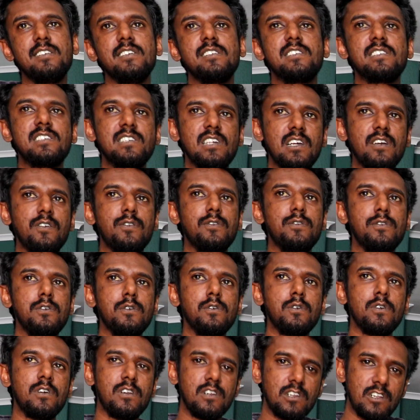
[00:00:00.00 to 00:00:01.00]
It saves
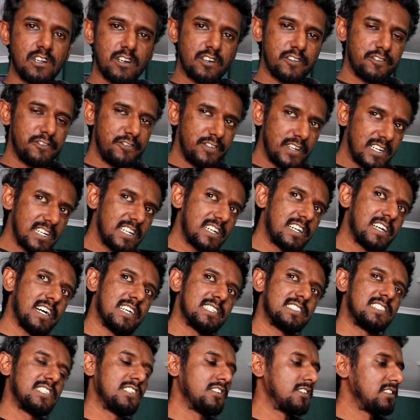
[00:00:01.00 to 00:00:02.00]
you a lot of finger
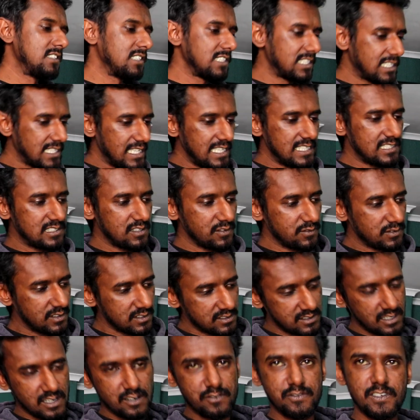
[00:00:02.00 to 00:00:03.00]
cutting on the case if
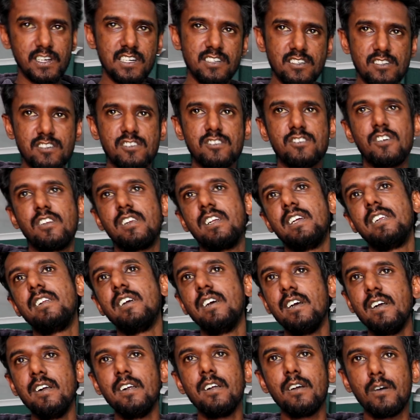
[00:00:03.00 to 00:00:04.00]
there's rough edges on it.
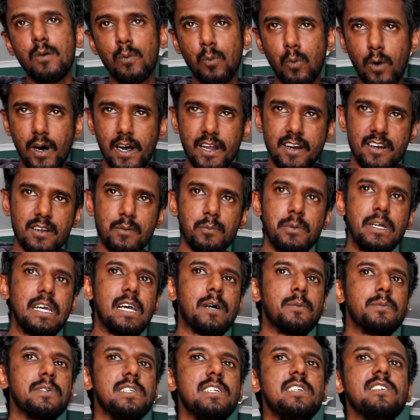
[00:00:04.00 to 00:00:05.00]
Wiring
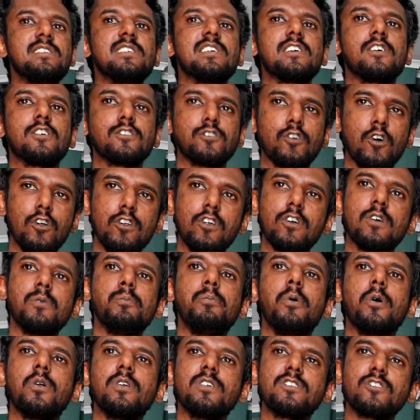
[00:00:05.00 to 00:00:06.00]
becomes easier because all your
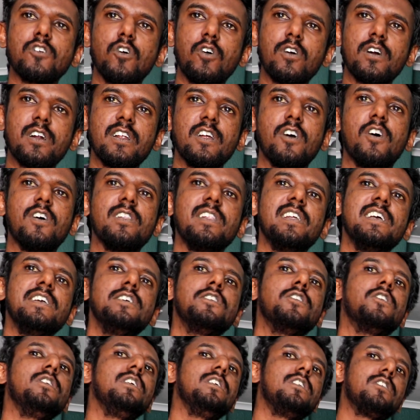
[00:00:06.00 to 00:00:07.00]
components are already on there.
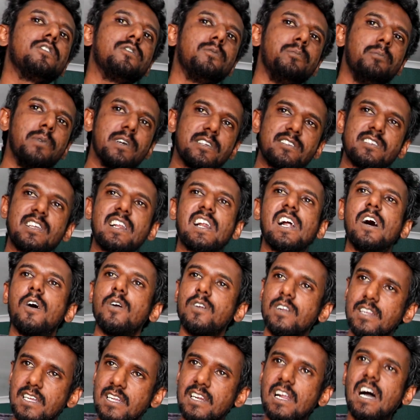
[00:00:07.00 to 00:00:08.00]
You don't need to mess
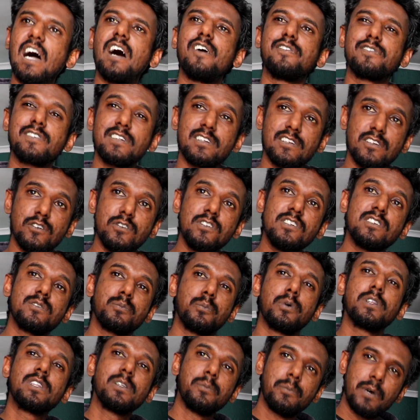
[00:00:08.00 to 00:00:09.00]
around in after you just
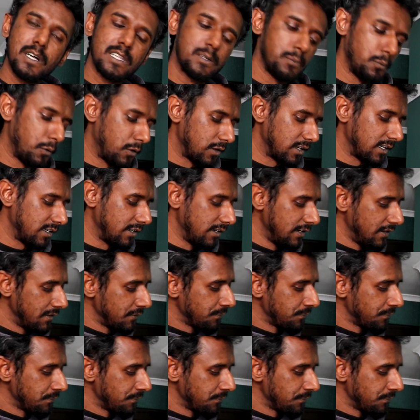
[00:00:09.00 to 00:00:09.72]
put the motherboard in.